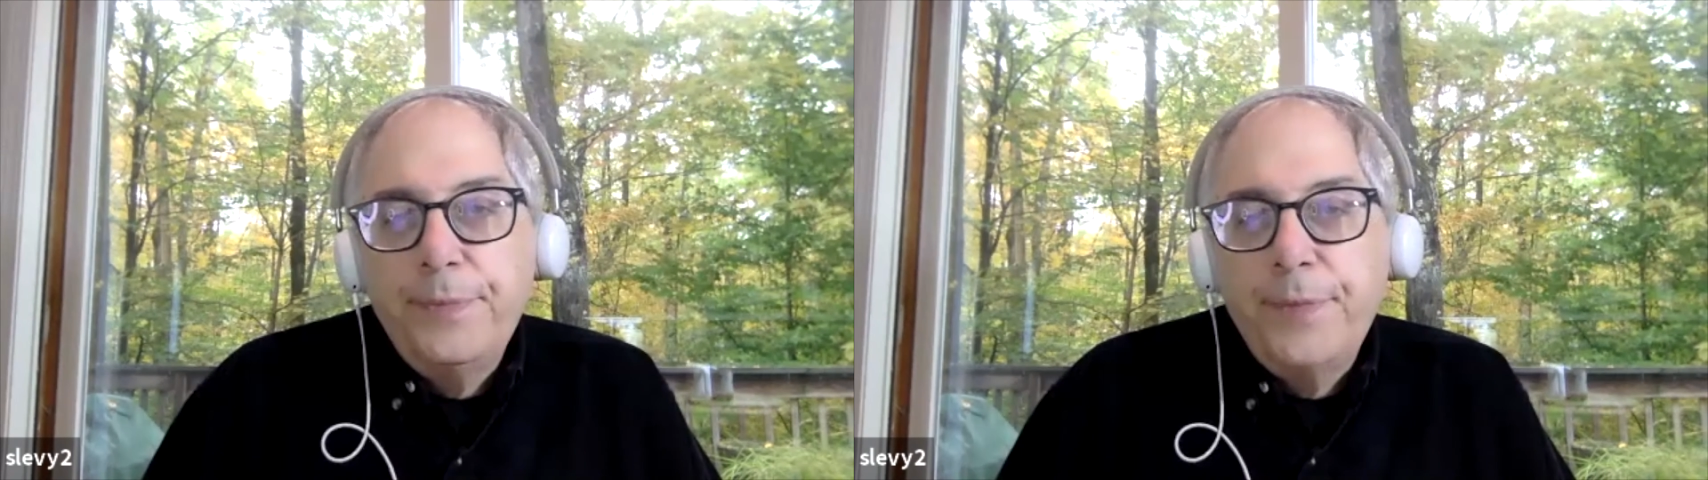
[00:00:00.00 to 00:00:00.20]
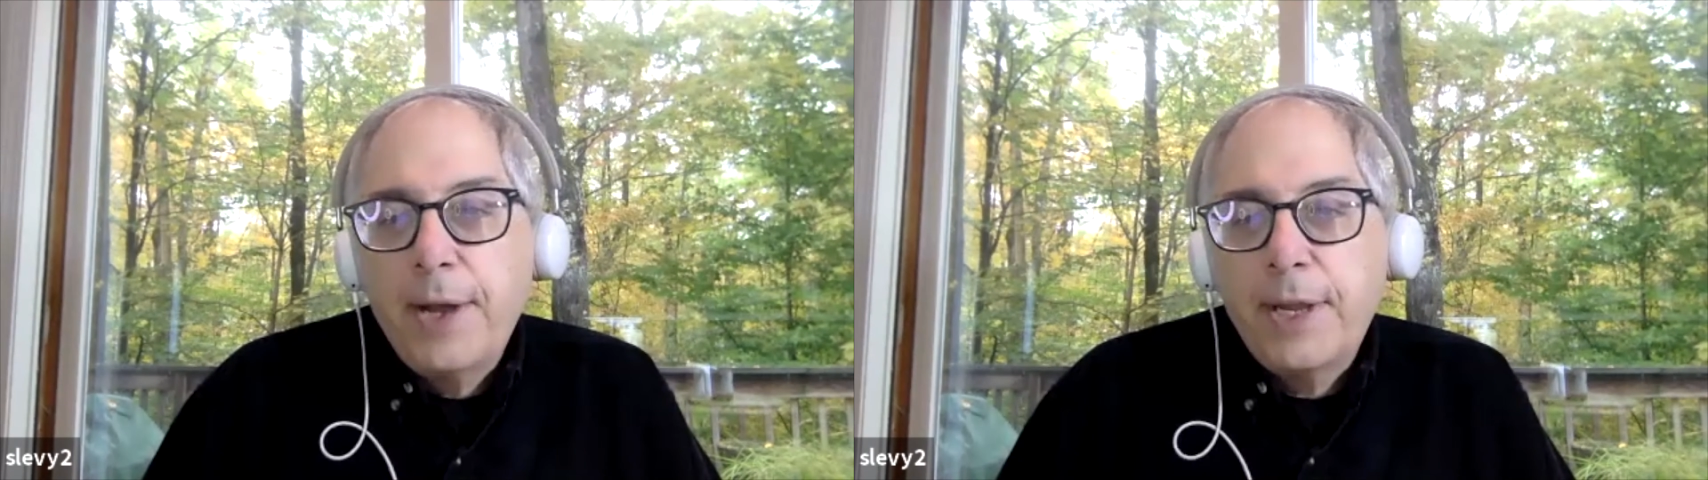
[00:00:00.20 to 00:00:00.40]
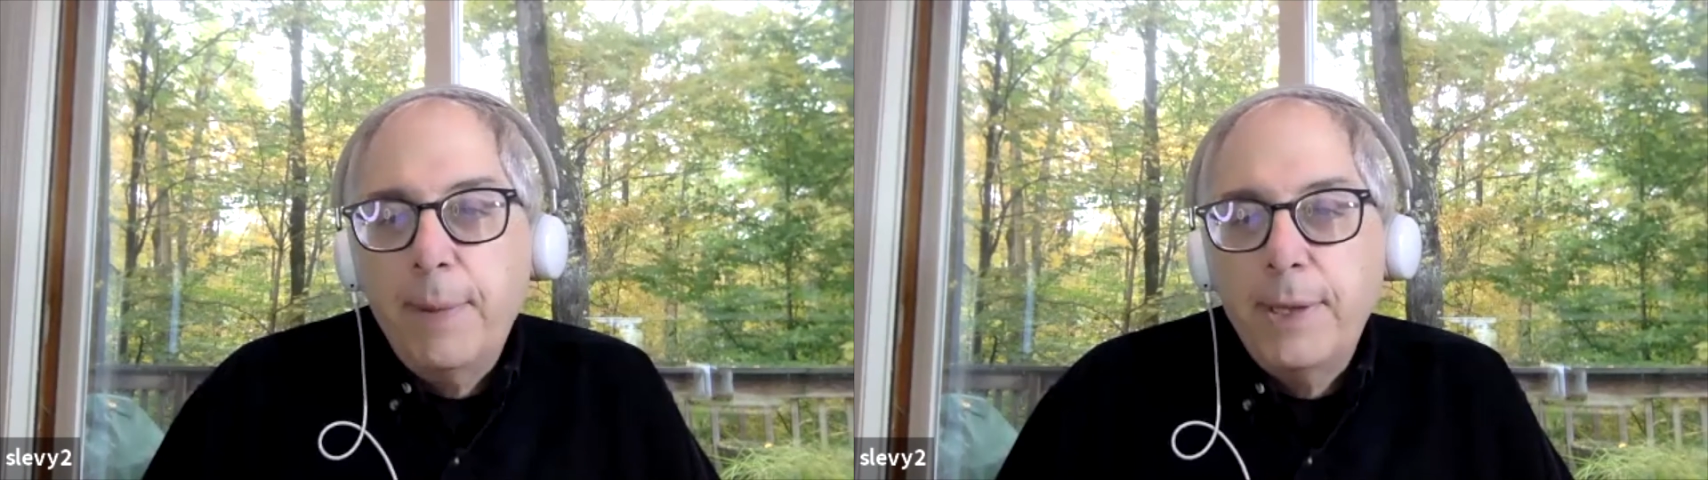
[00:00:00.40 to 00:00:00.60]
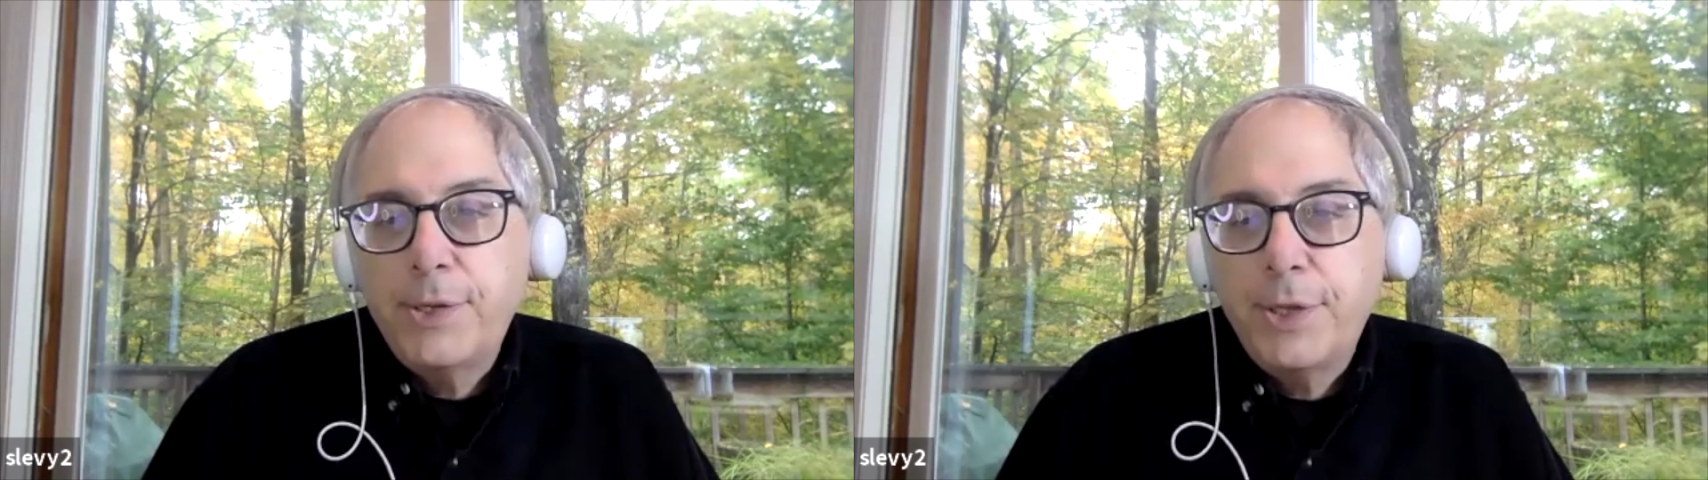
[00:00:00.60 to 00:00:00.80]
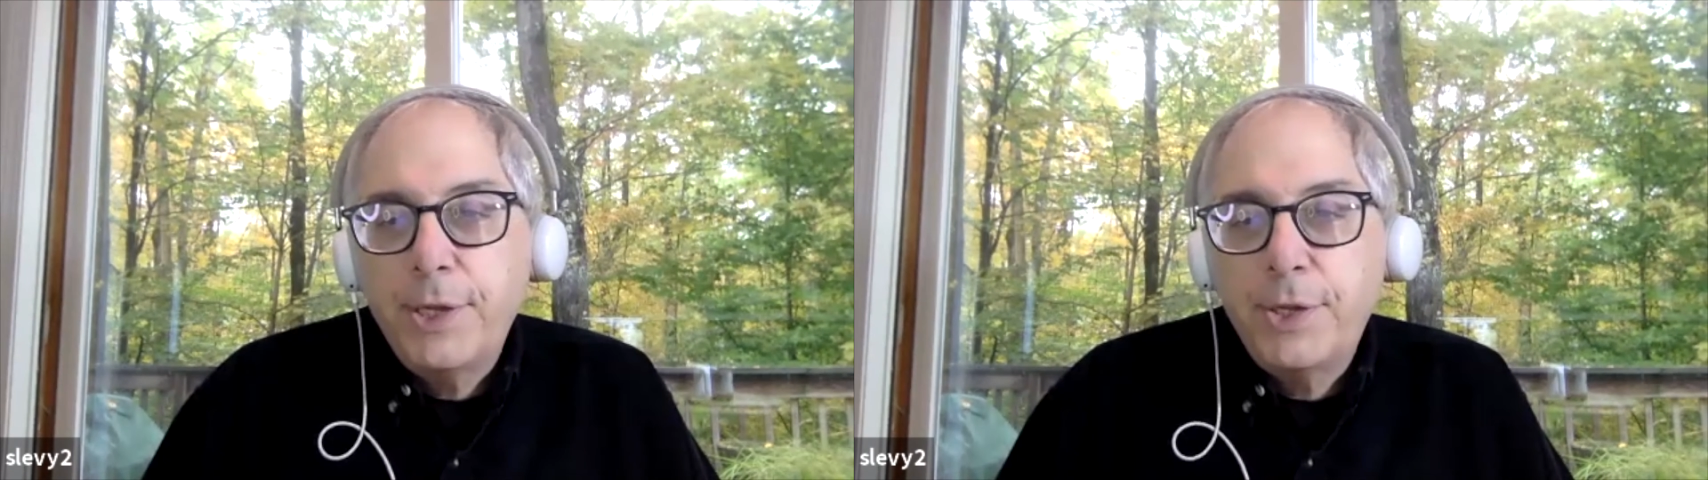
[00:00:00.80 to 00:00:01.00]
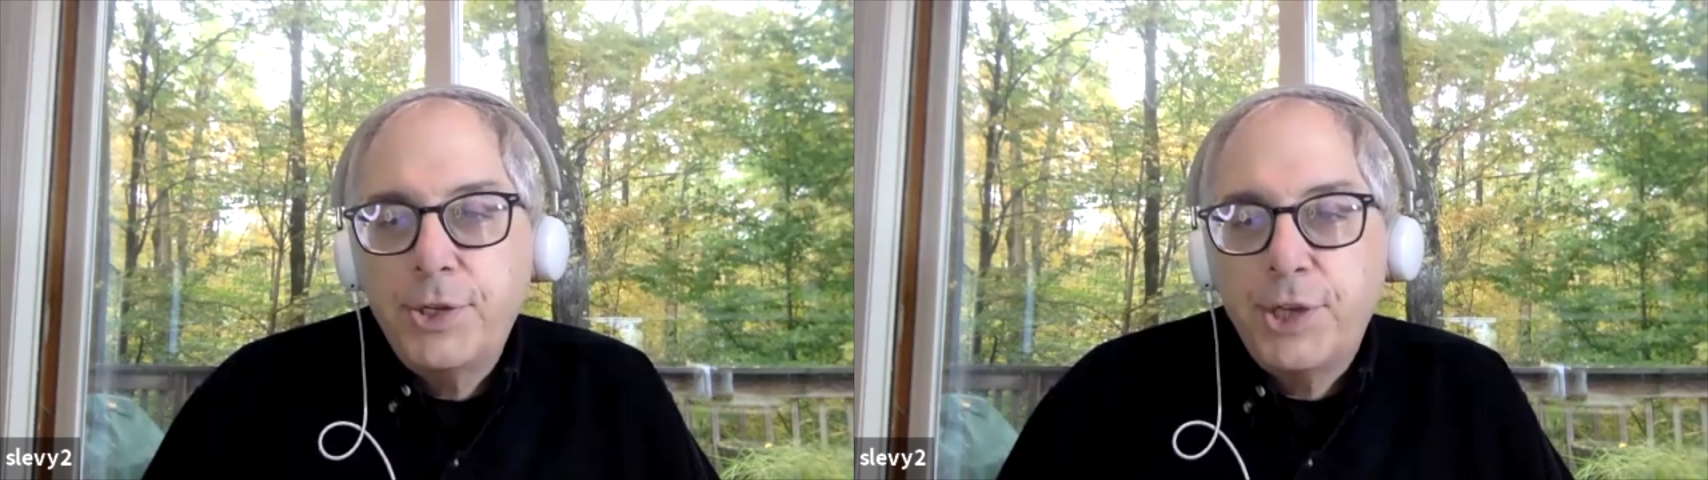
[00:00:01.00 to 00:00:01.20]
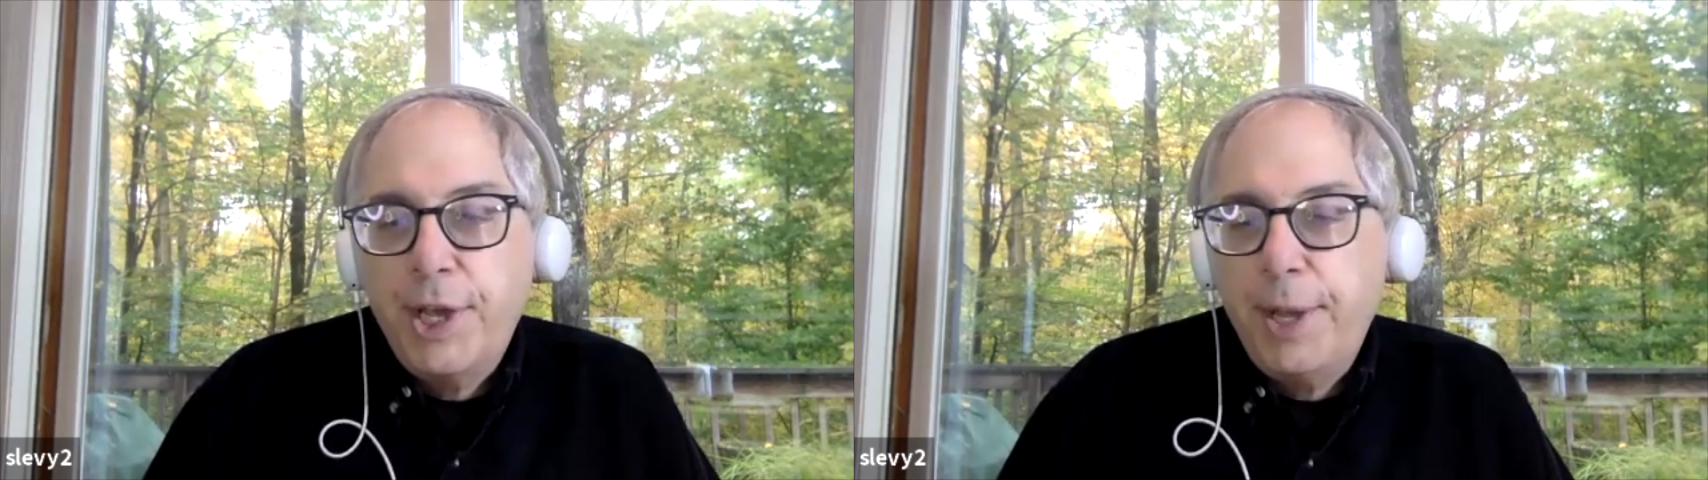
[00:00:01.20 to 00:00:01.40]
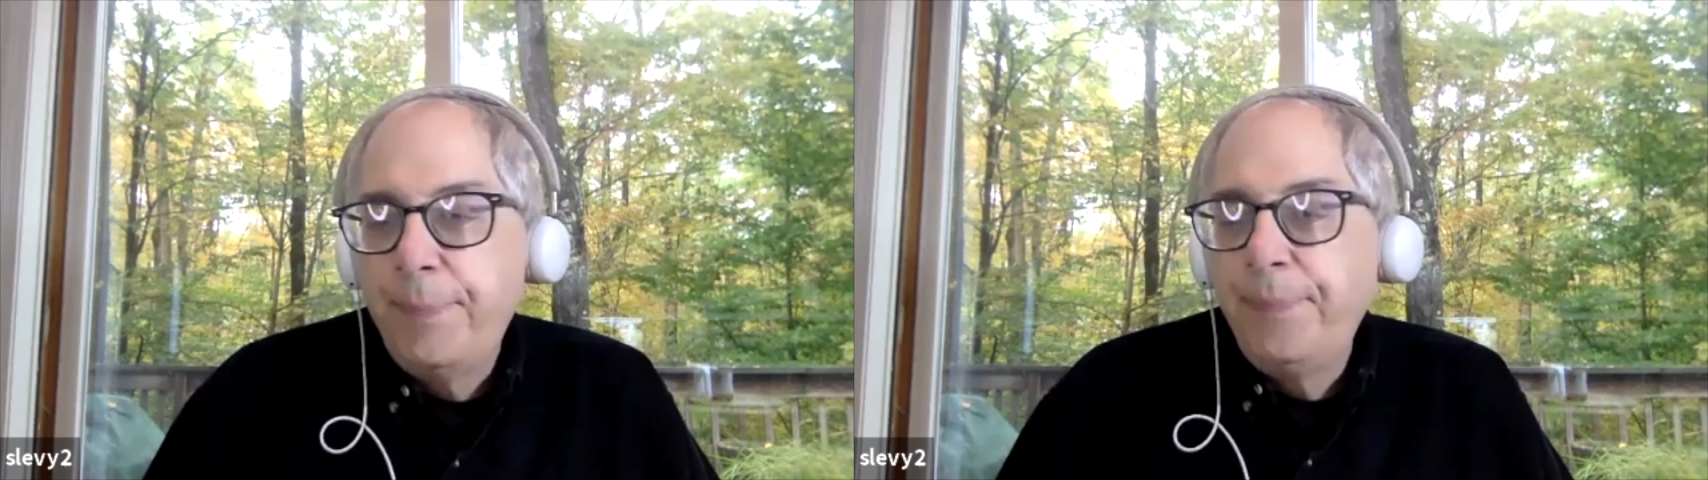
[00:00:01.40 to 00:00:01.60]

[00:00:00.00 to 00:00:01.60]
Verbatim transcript: documents that she